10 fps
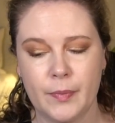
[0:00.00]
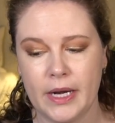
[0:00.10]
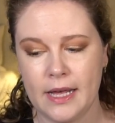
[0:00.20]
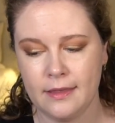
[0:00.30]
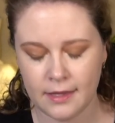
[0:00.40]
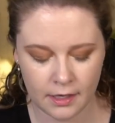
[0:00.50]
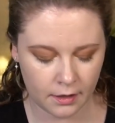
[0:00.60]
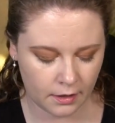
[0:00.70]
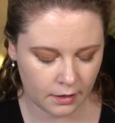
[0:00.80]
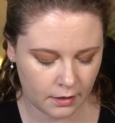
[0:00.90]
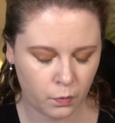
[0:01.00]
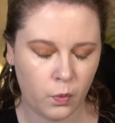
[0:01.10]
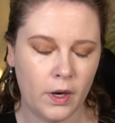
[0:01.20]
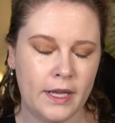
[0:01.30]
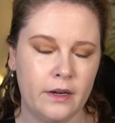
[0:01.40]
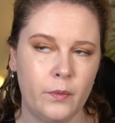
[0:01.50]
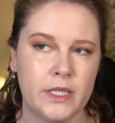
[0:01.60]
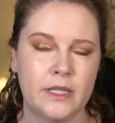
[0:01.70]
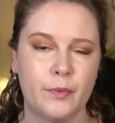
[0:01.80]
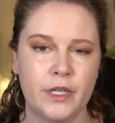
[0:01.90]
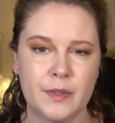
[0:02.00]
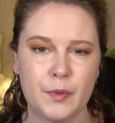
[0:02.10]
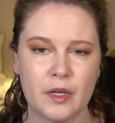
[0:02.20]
but I think what was the principal